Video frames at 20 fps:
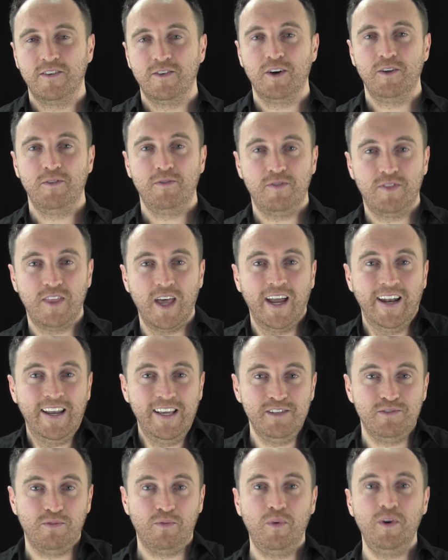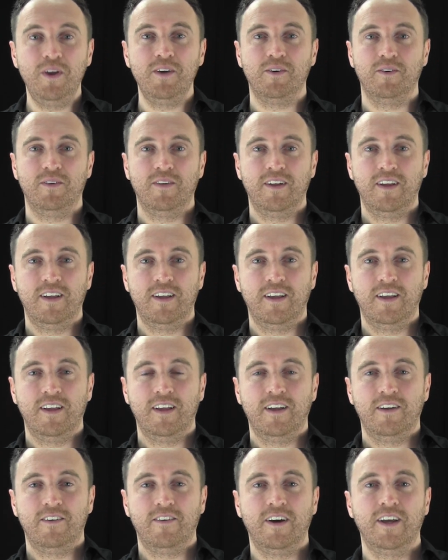right? That is real,
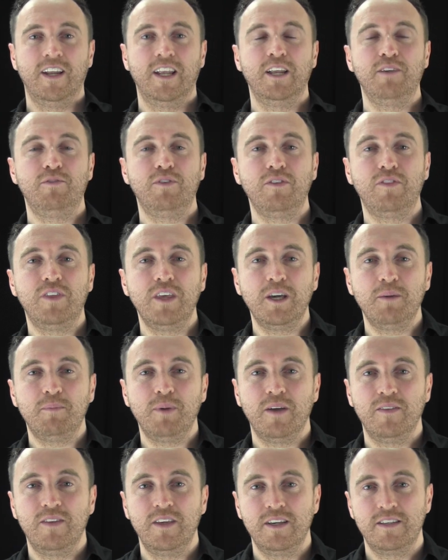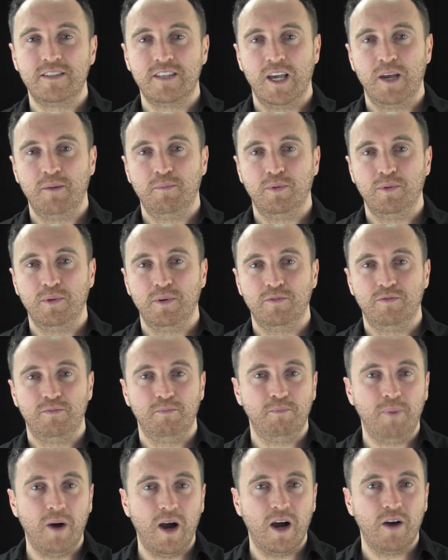right? And if you think about the example of
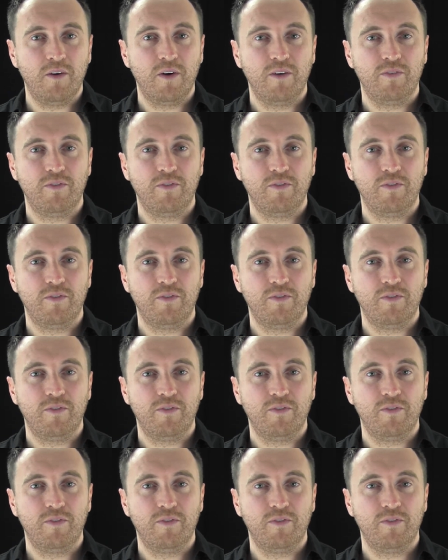Bar